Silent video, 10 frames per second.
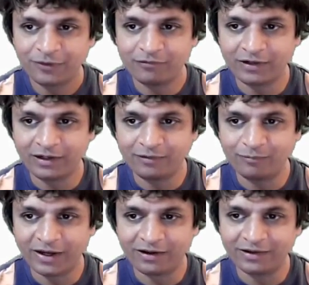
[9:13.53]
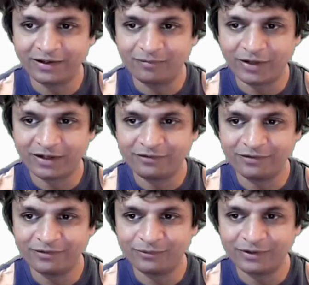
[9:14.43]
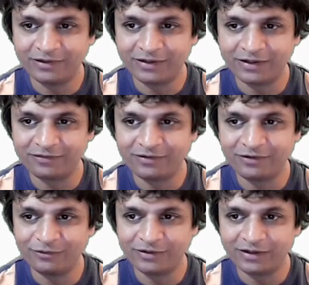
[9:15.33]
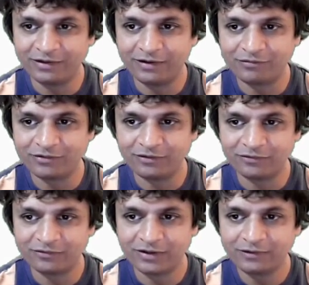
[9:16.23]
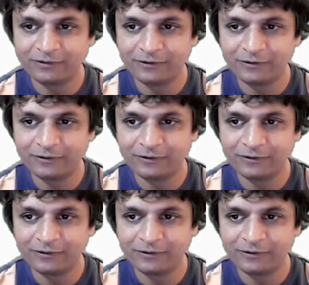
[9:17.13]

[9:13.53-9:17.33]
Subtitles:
If I click back, I'll get back to the one that has Toyota and Dachshunds, right?